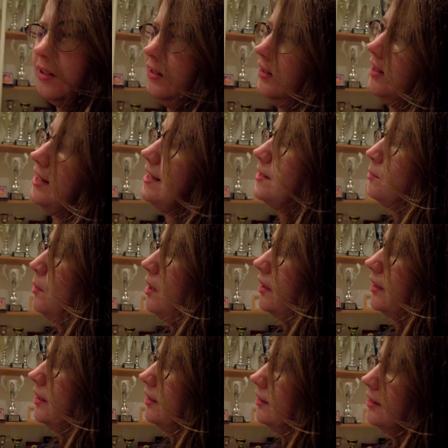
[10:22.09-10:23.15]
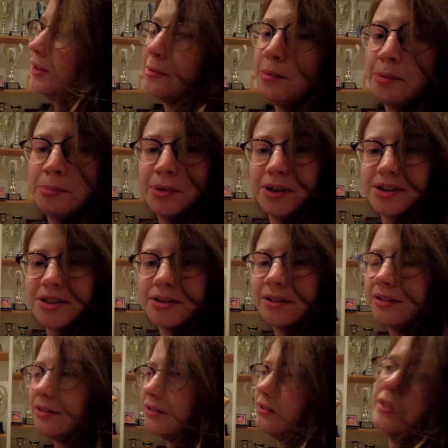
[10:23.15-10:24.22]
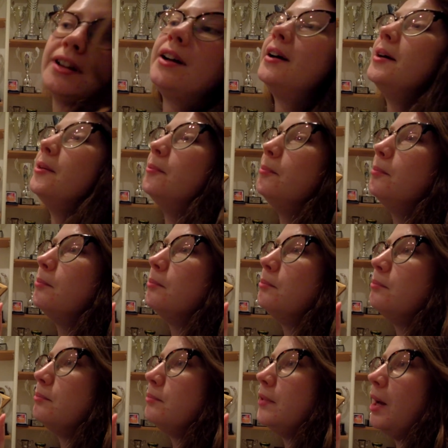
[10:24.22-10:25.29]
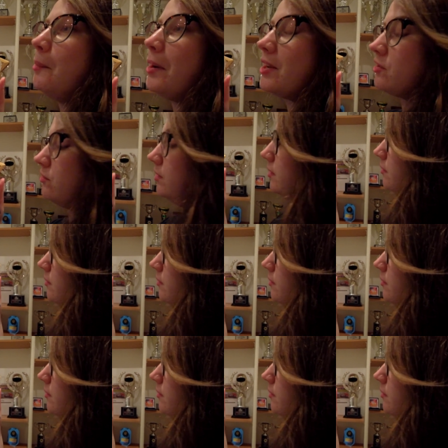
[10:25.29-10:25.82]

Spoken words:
It is working. Your mum put a battery in.